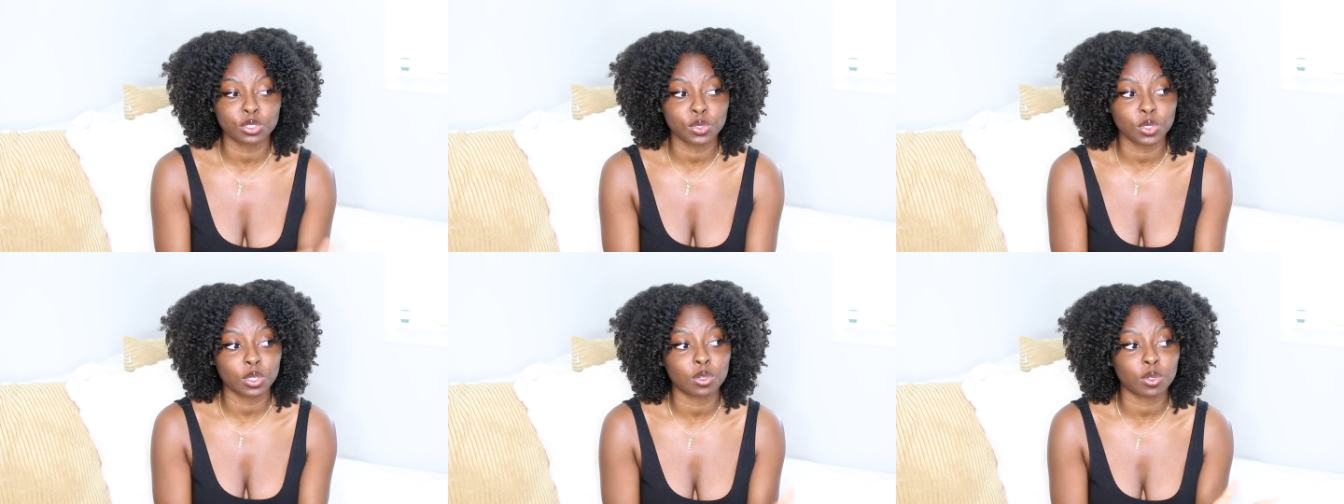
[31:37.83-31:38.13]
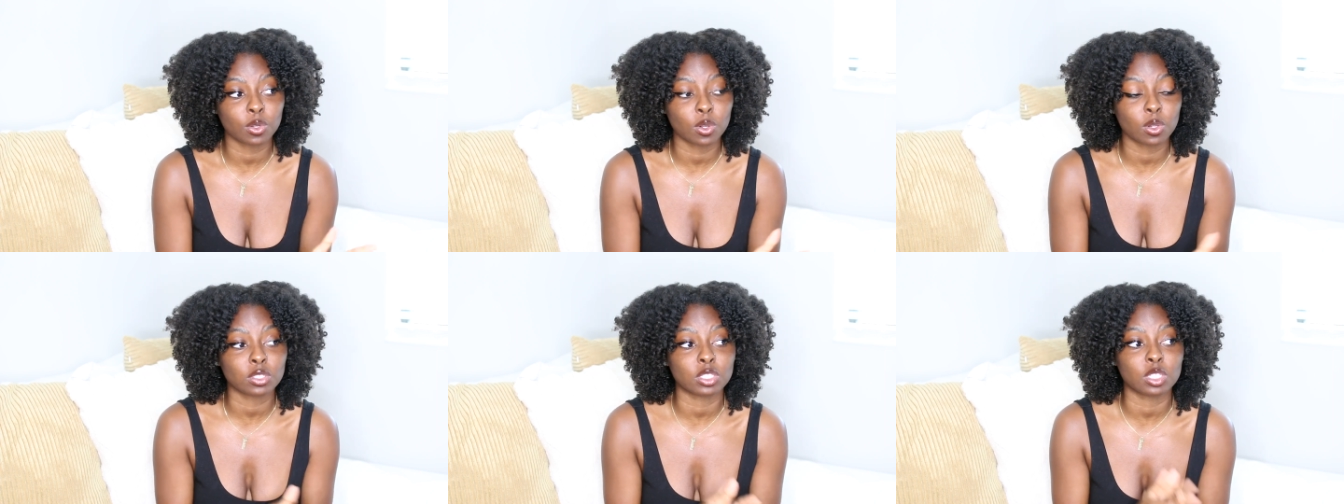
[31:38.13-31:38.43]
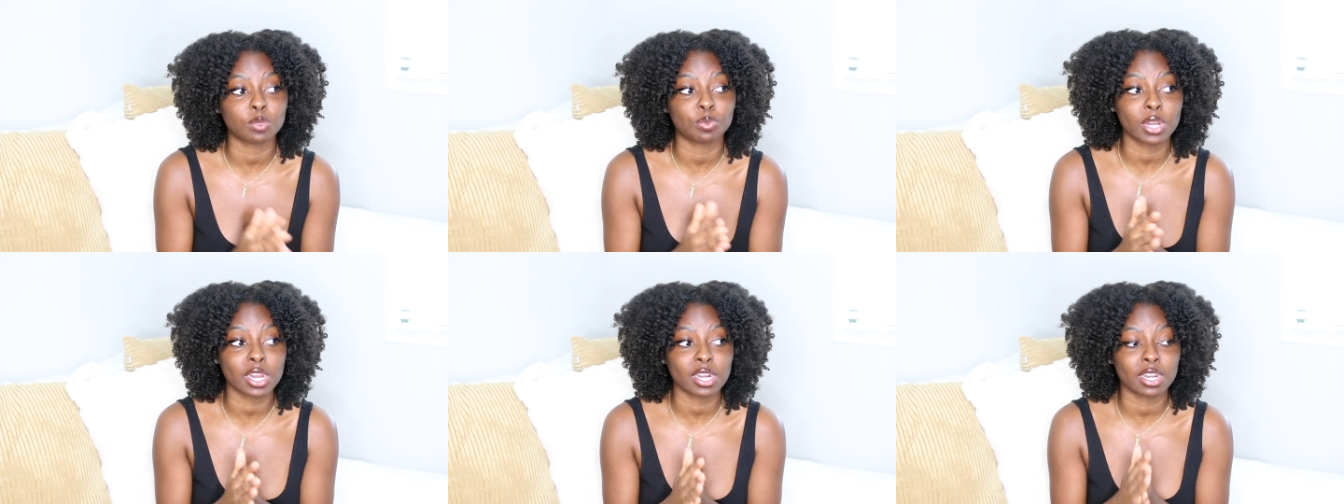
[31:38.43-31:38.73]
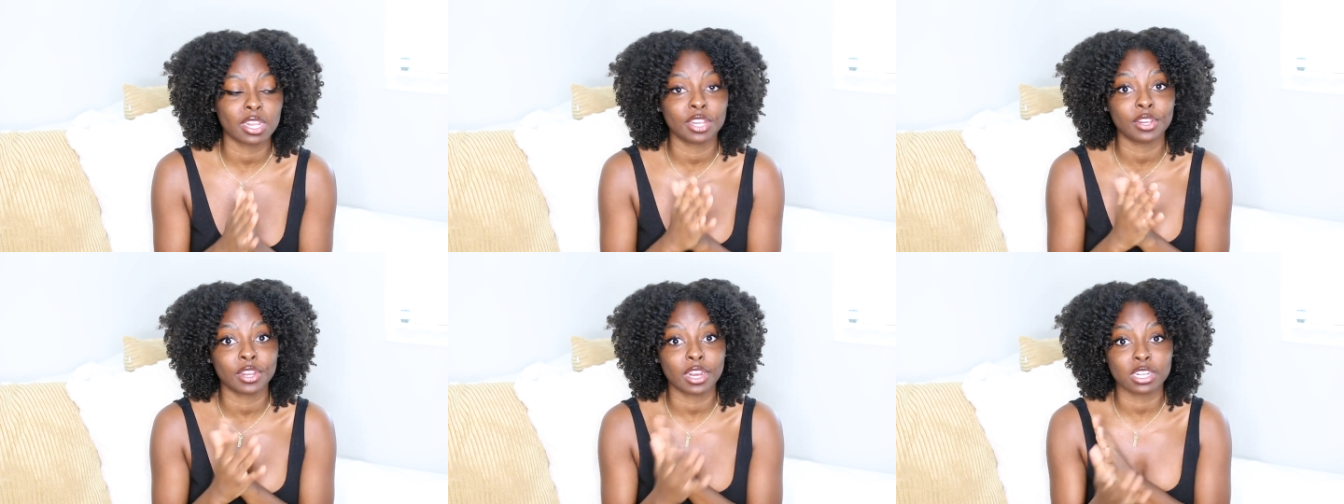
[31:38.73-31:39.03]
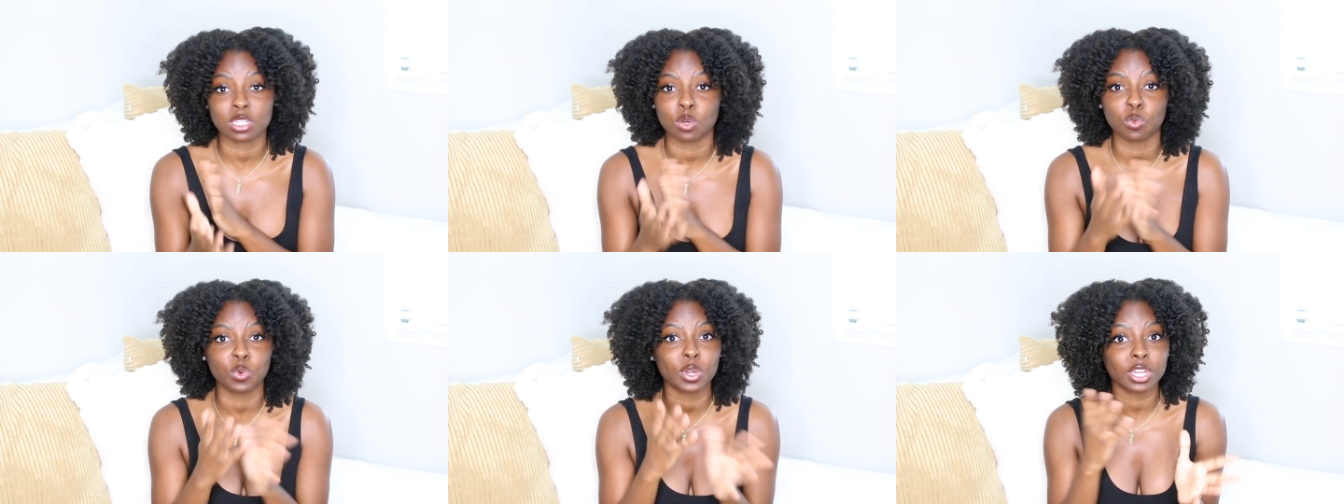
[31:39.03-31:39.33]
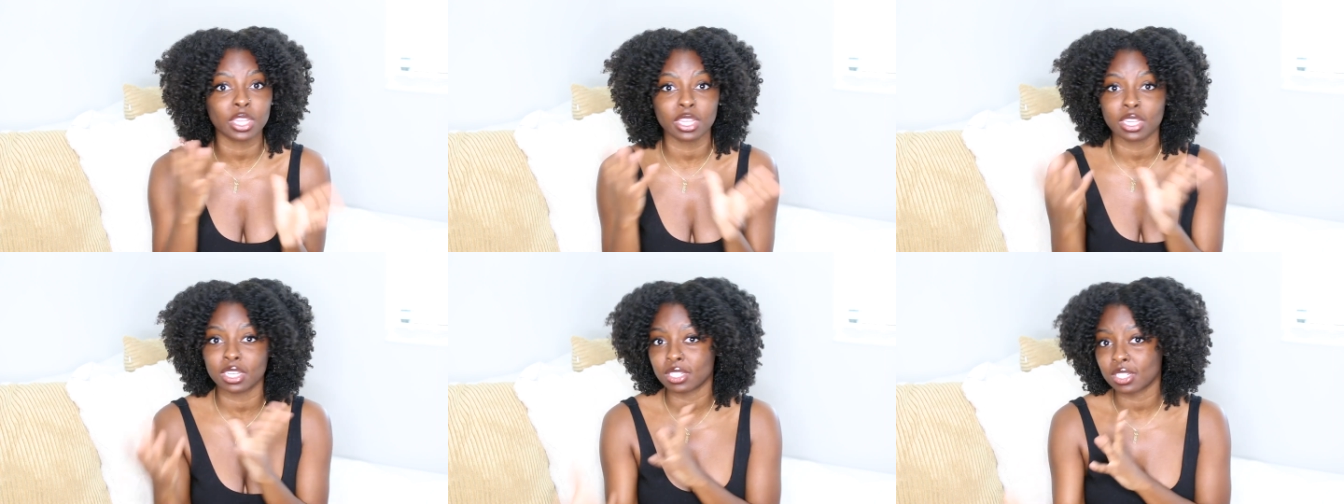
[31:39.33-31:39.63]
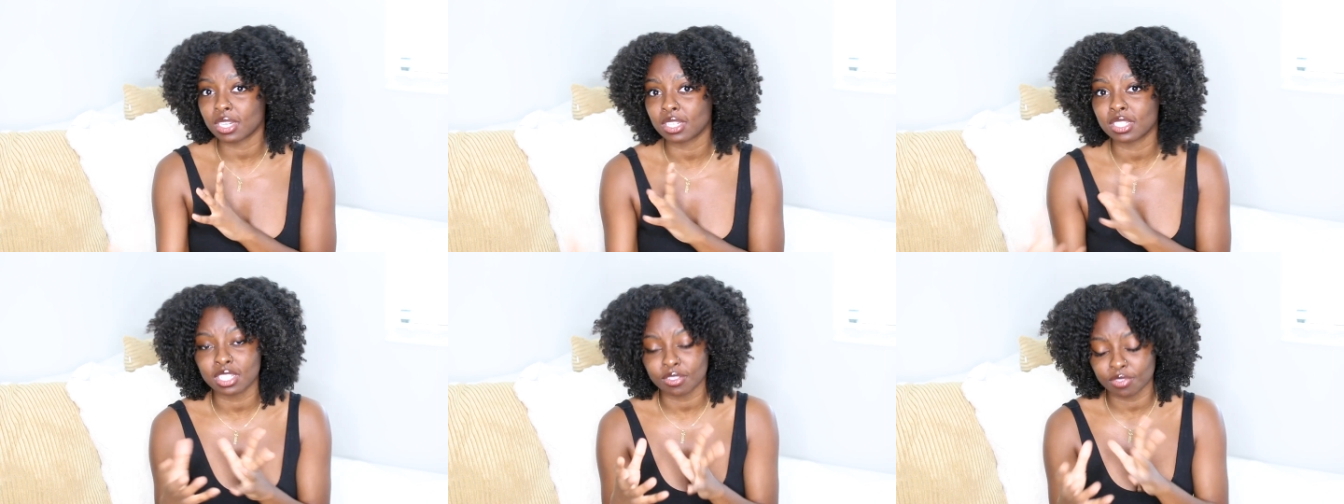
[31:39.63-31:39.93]
two-year-old and you're pregnant and you guys are
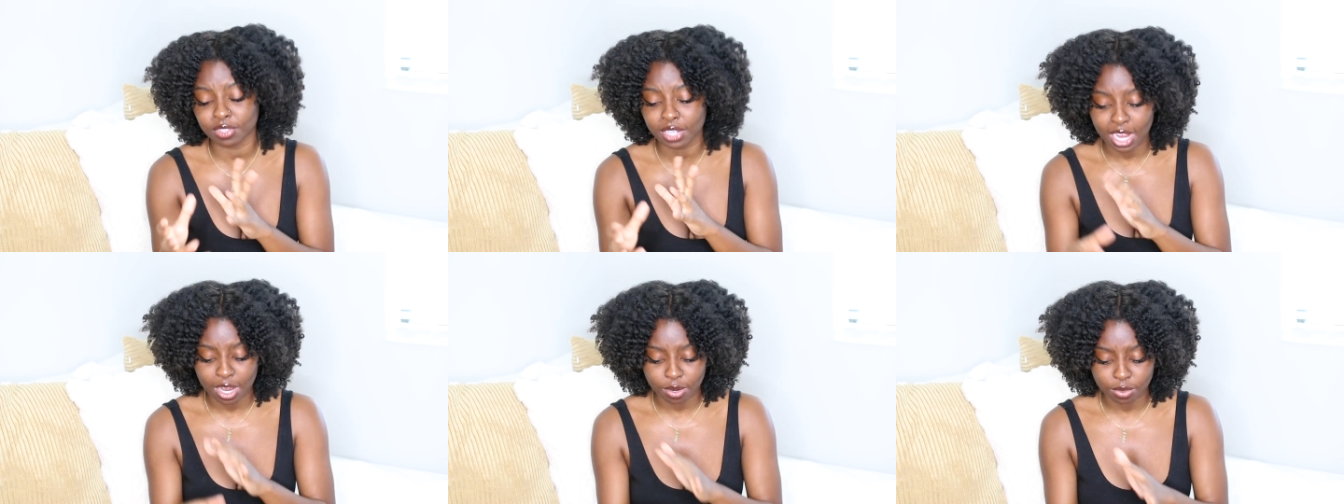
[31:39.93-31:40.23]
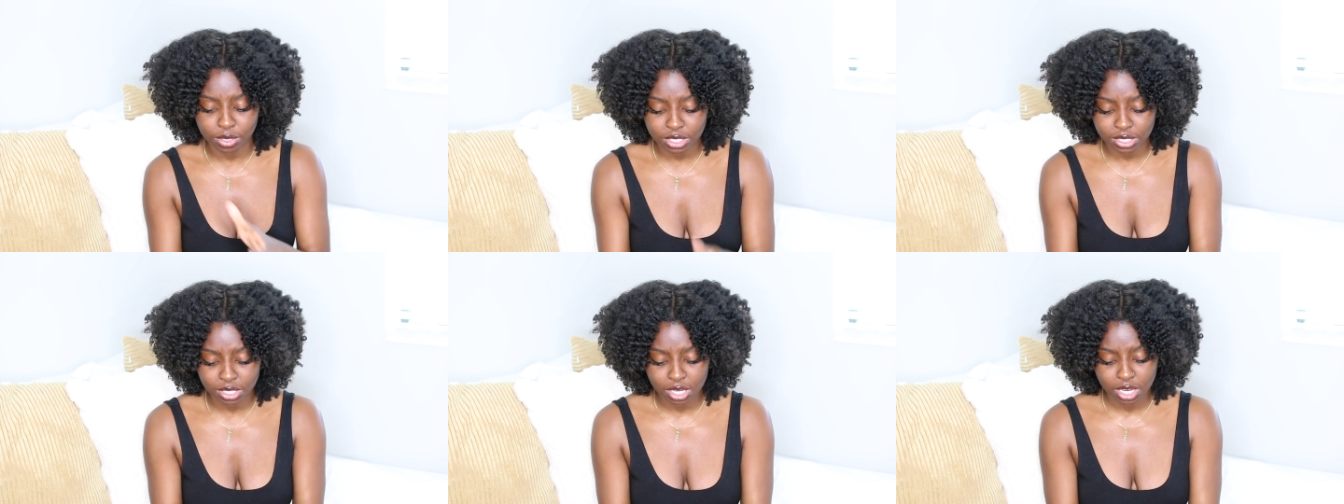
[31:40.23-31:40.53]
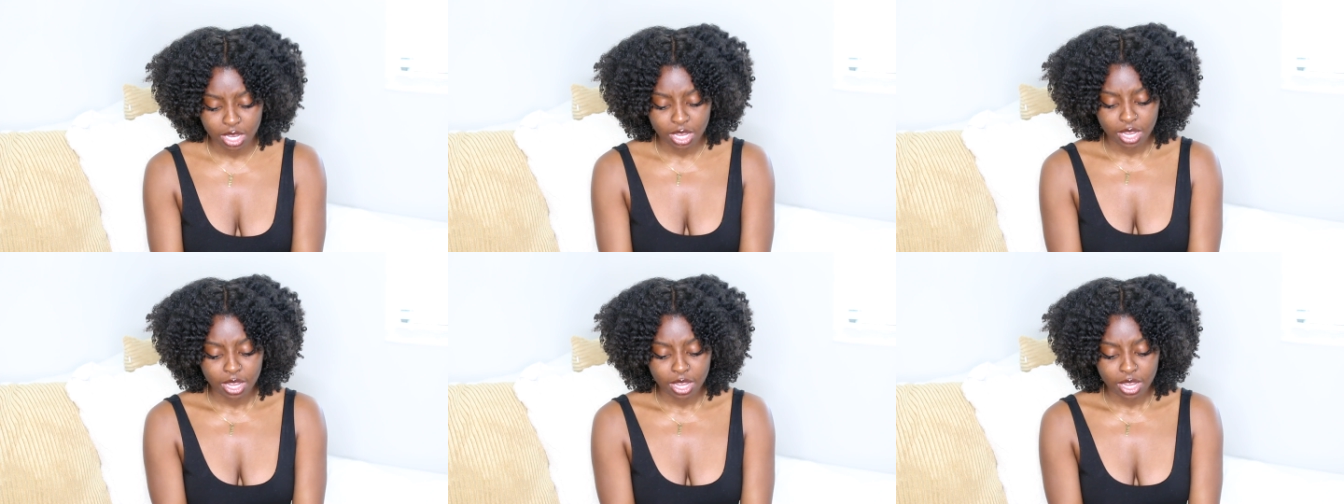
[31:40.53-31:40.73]
working different hours.